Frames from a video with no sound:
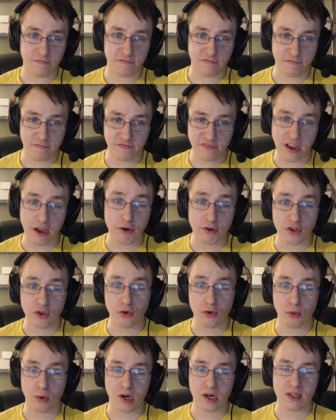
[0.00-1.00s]
value
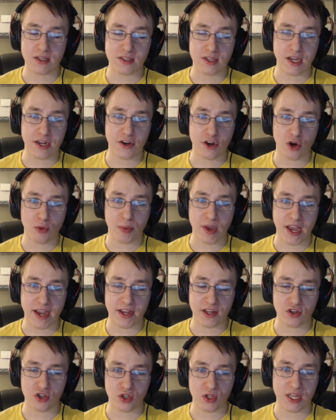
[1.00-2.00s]
you want to assign to your
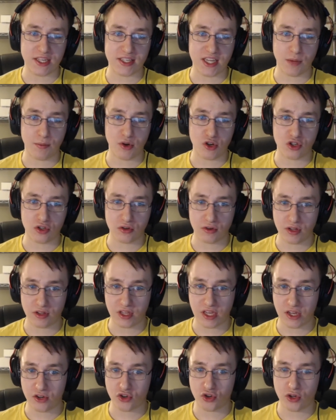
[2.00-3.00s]
package, and that's how much
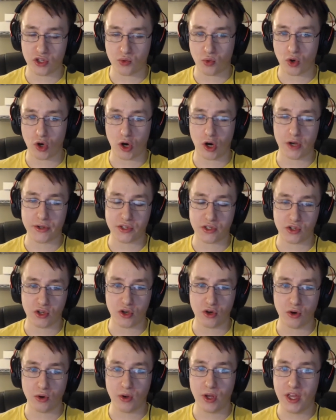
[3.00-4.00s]
the insurance will cost.
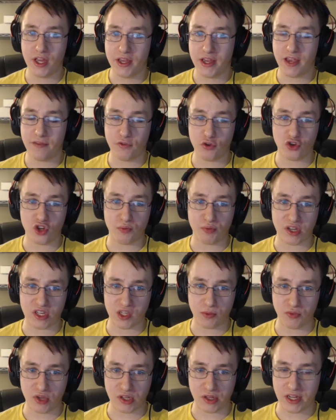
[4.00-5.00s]
So if you're shipping
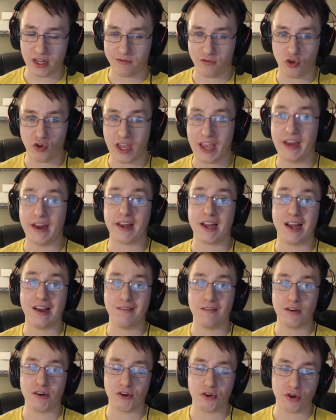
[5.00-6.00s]
something like a volcanic
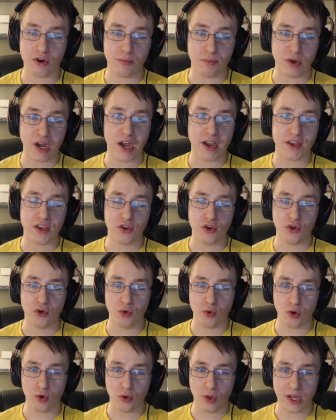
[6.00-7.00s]
island or a bayou
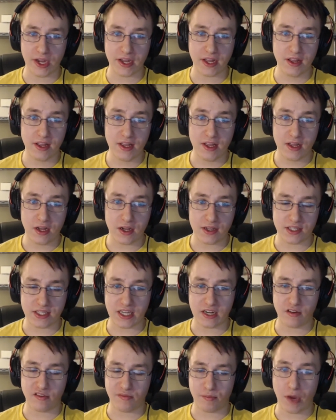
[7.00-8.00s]
or like a set
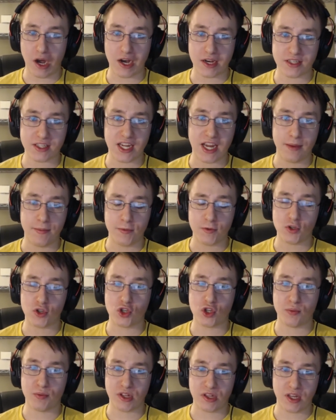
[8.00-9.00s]
of Mox diamonds or
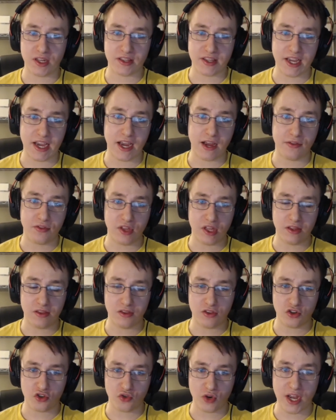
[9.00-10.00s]
something like that, then the
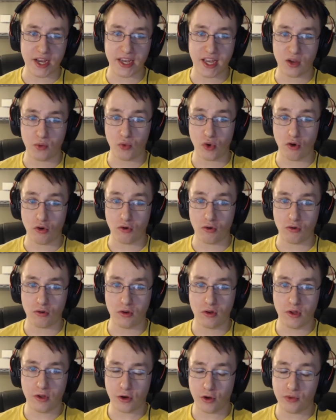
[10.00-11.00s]
tracking will,
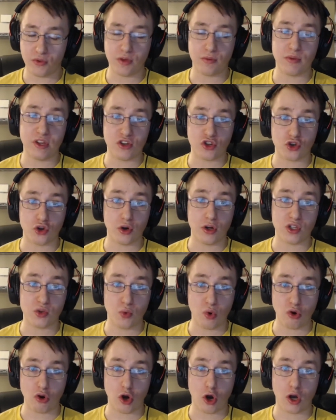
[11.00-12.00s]
or the insurance
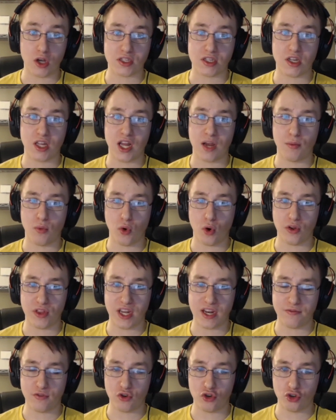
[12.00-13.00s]
will cost a lot more than
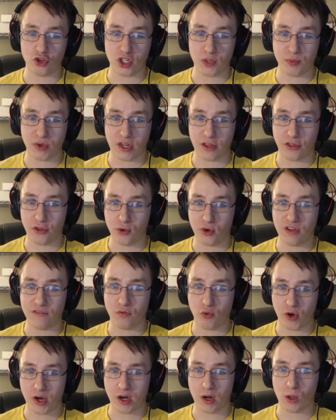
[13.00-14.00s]
if you're just shipping a
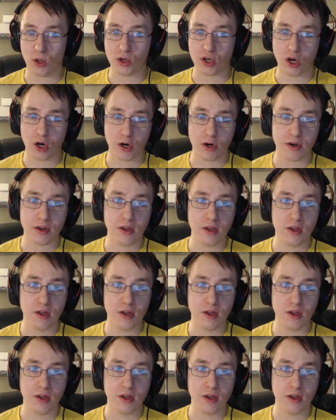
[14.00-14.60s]
$30-40 card.